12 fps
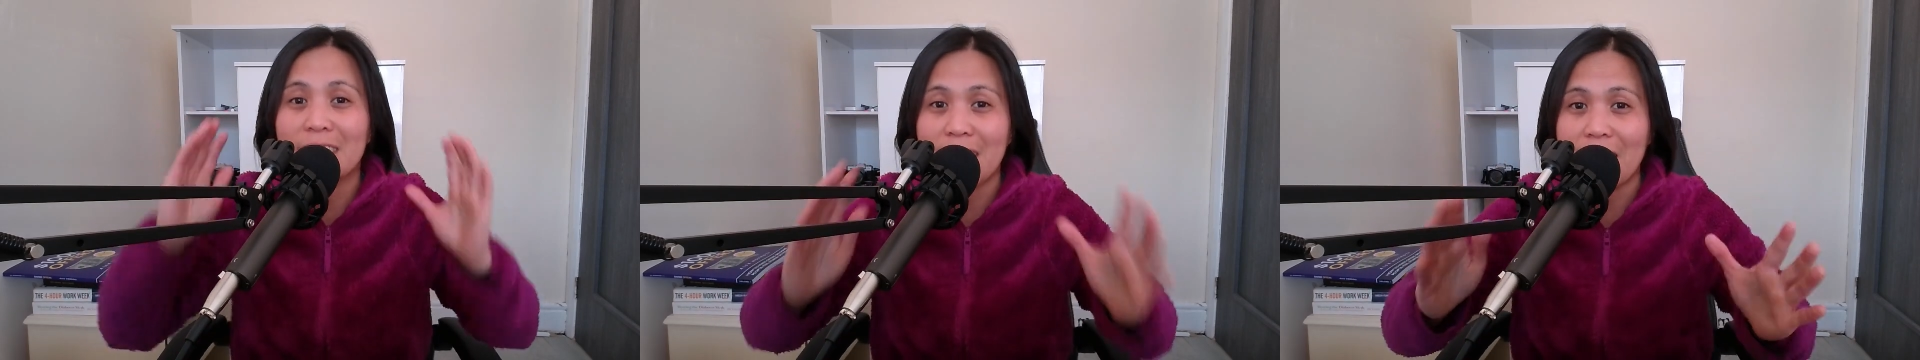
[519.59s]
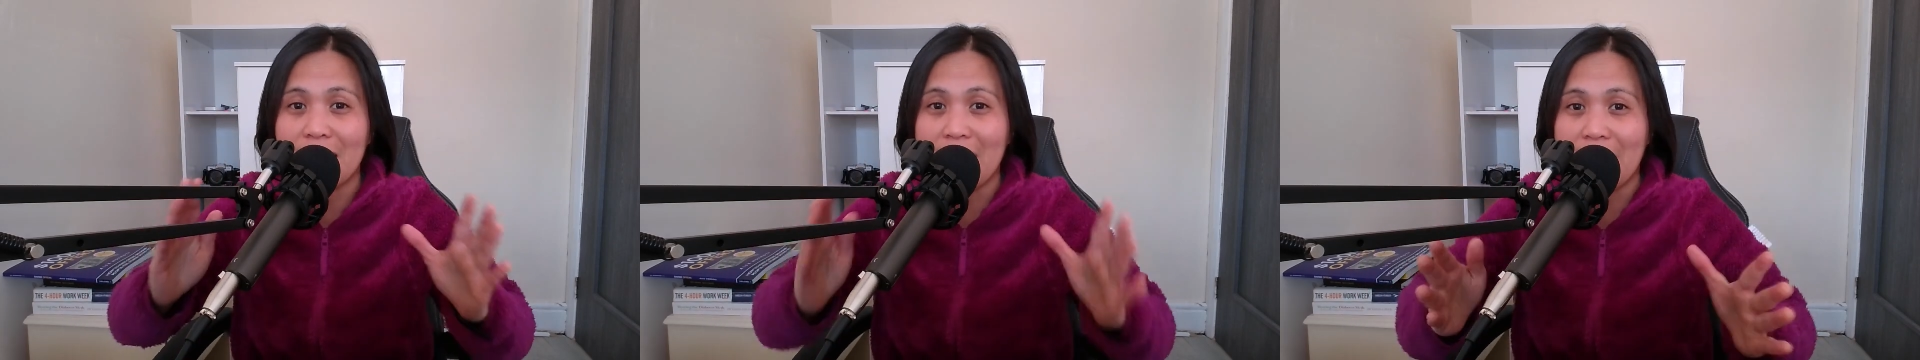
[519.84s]

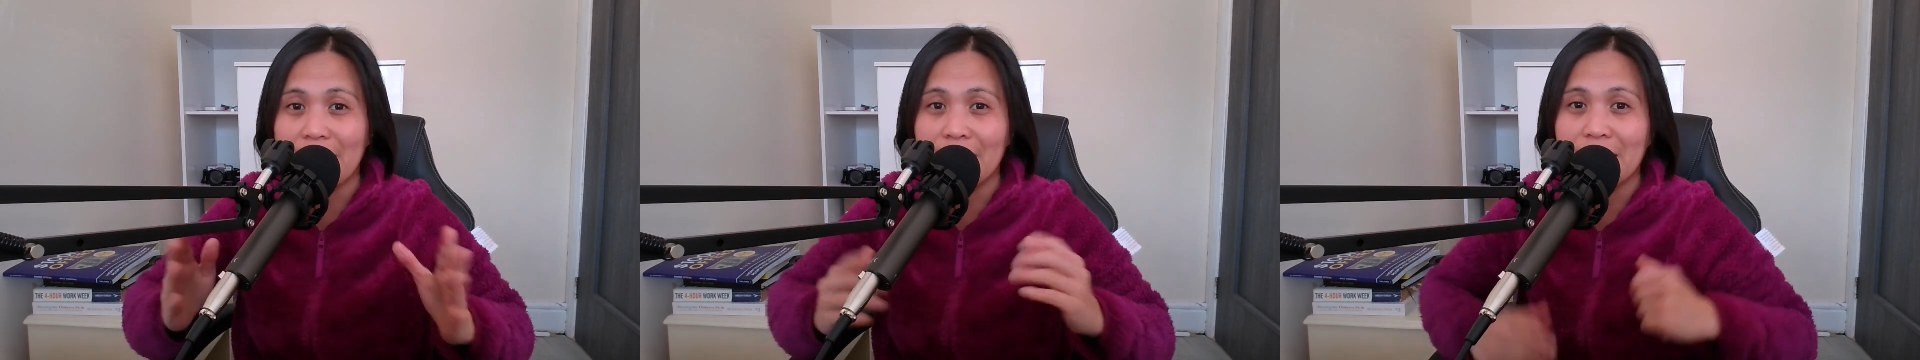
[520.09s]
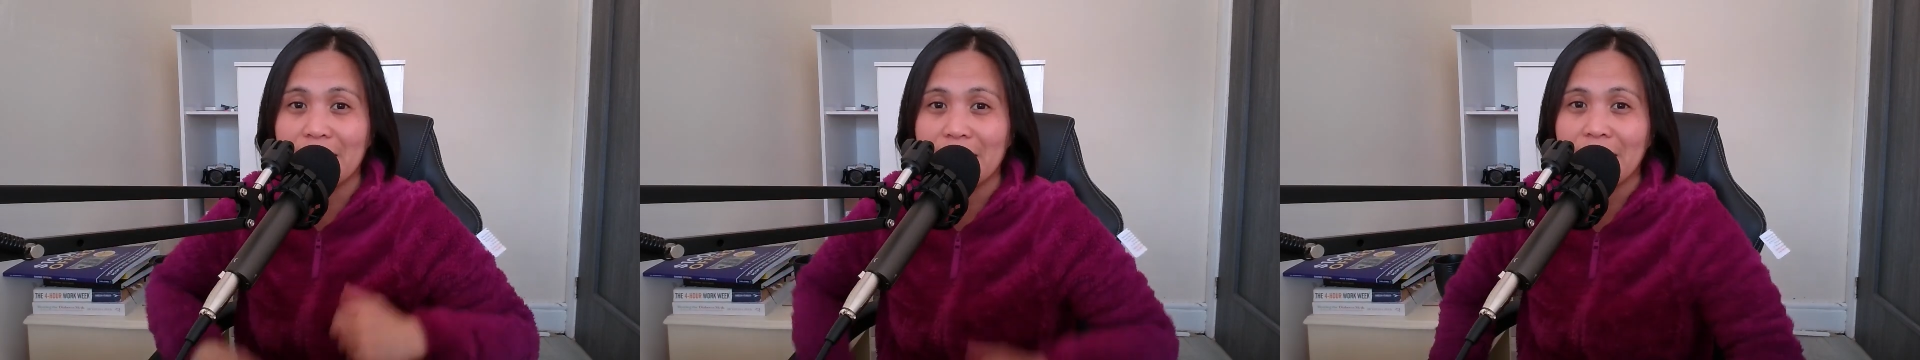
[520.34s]
day
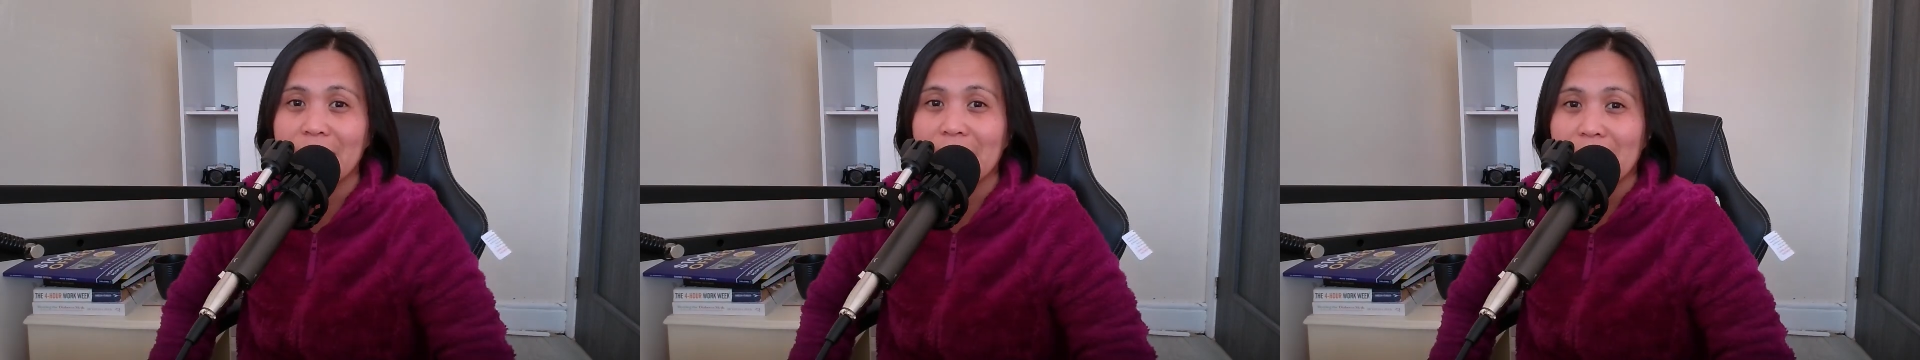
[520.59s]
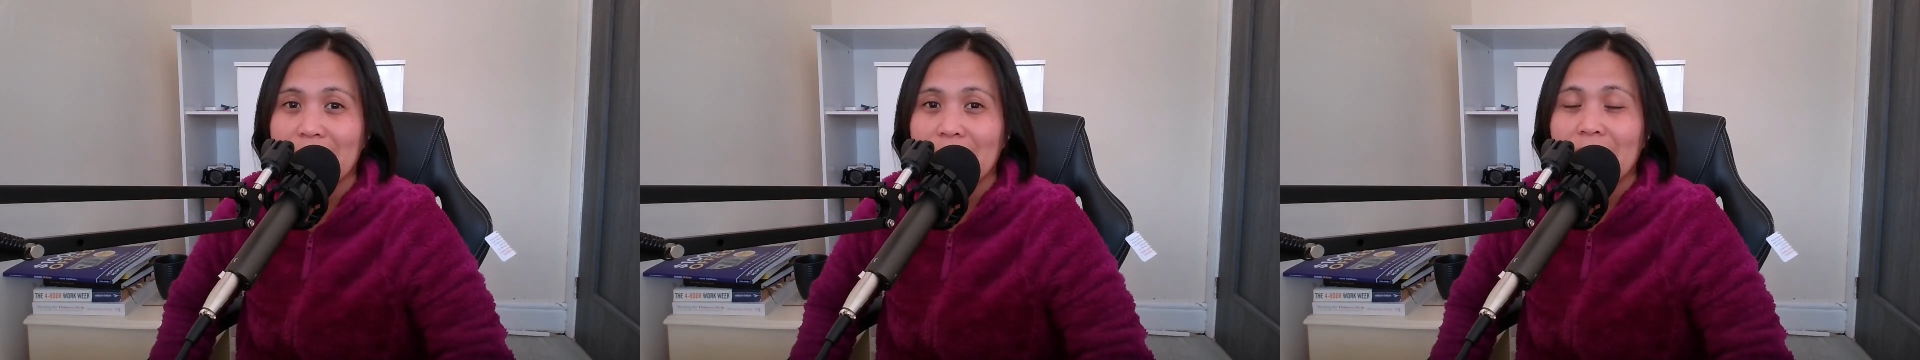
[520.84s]
ahead.
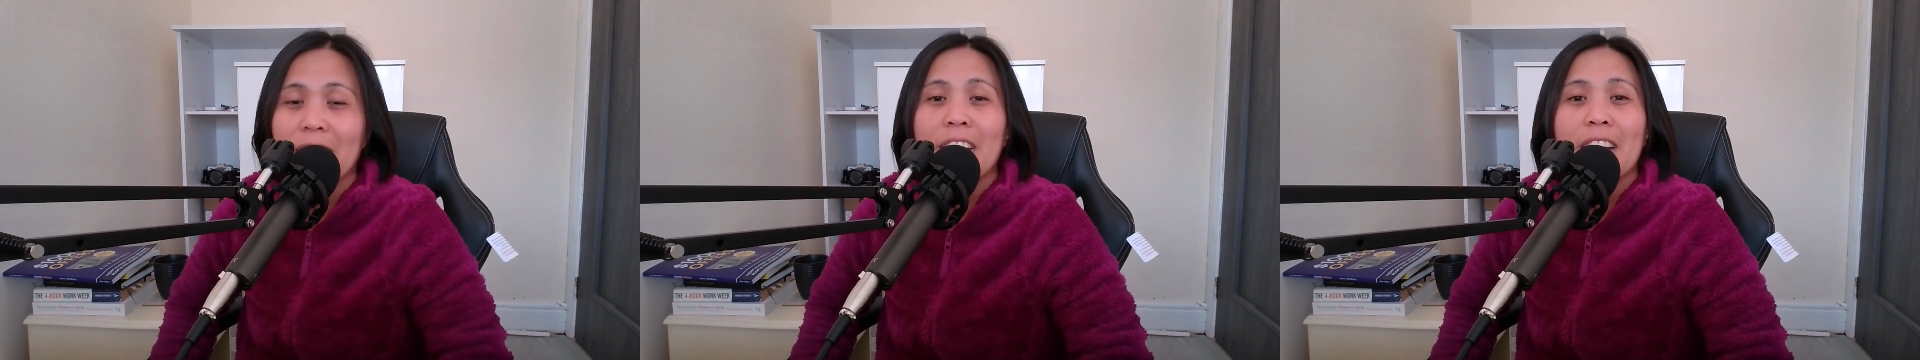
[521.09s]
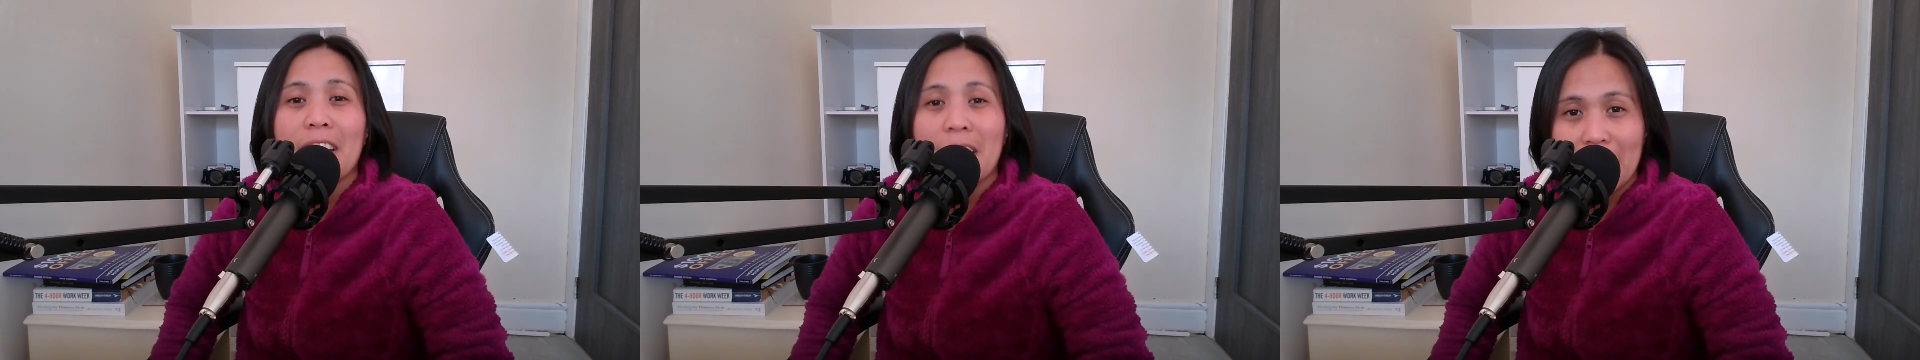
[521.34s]

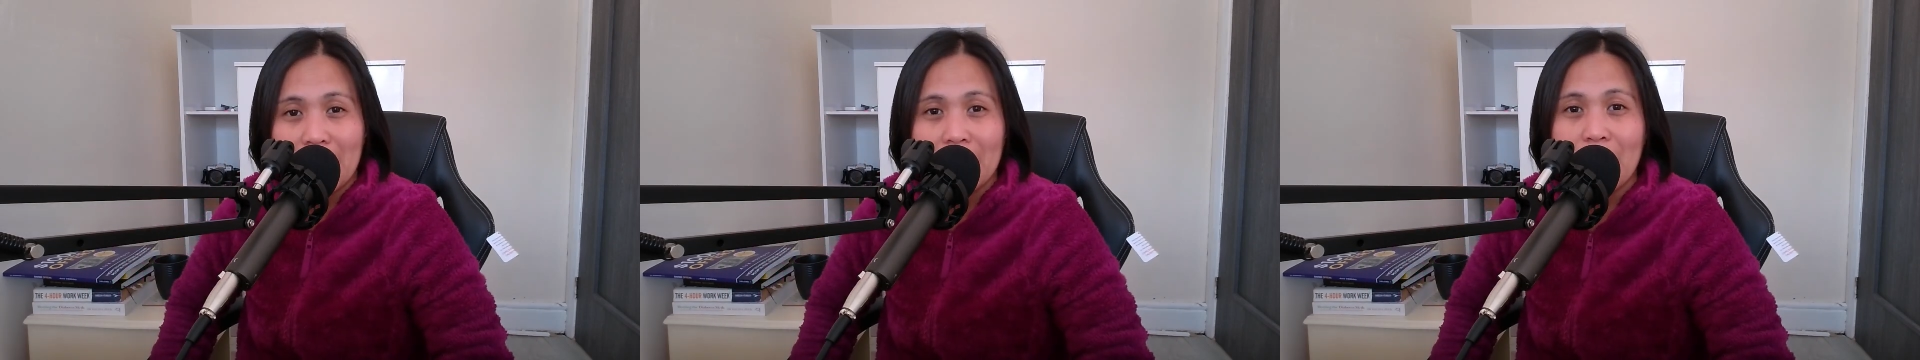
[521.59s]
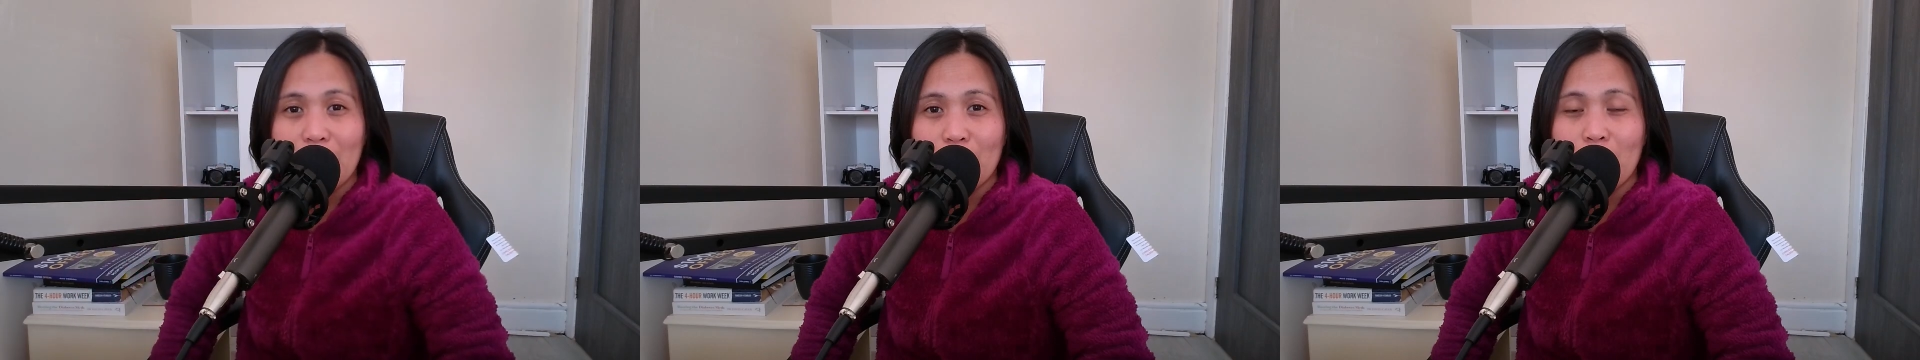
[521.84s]

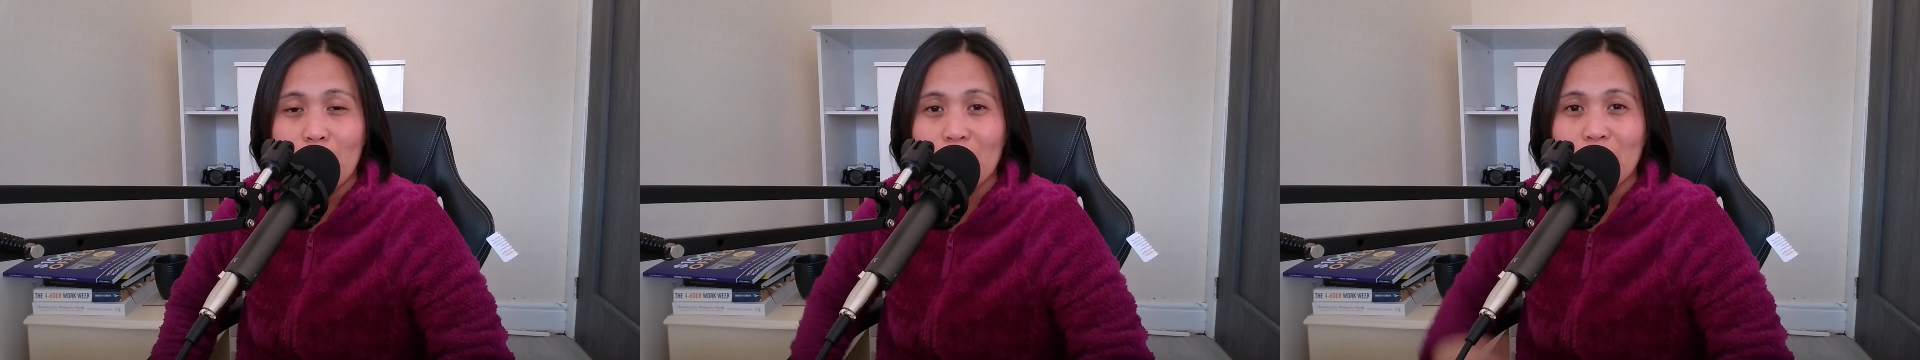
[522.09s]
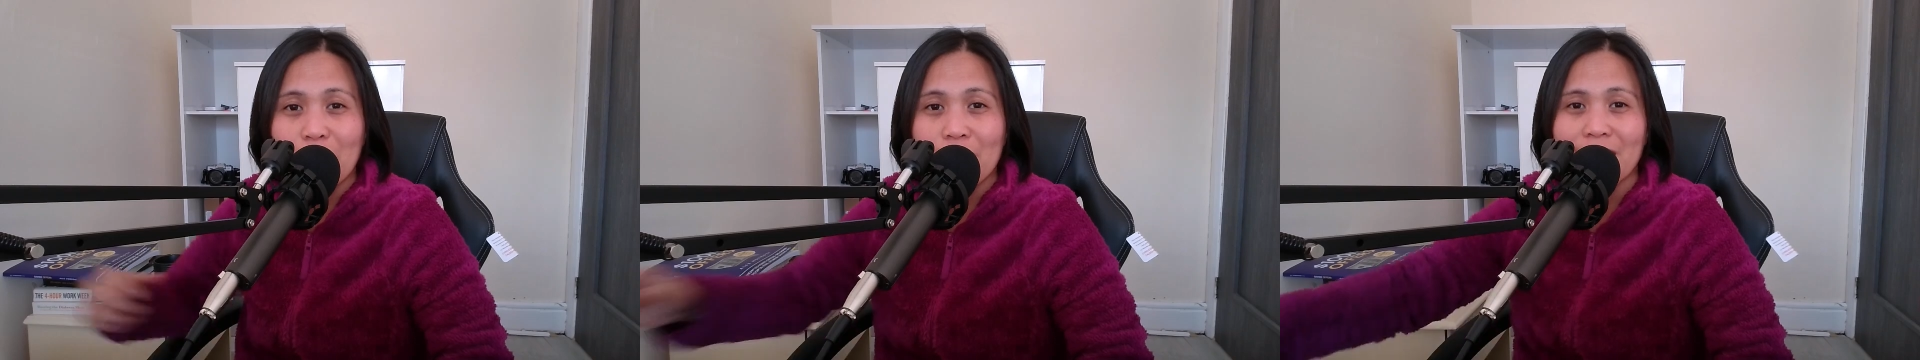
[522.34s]
Thank you very
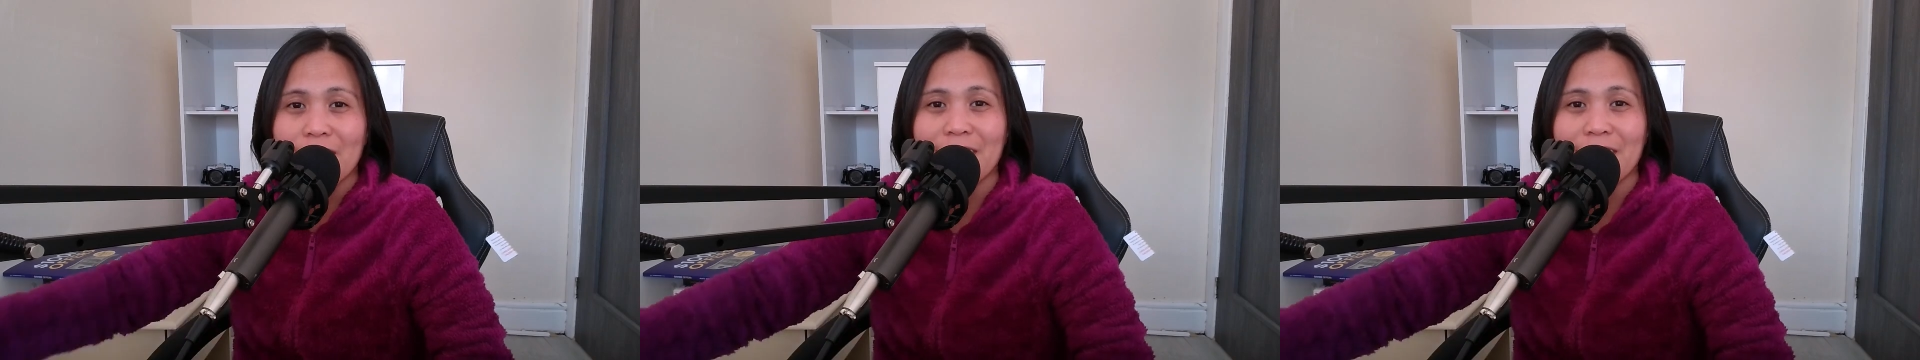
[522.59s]
much.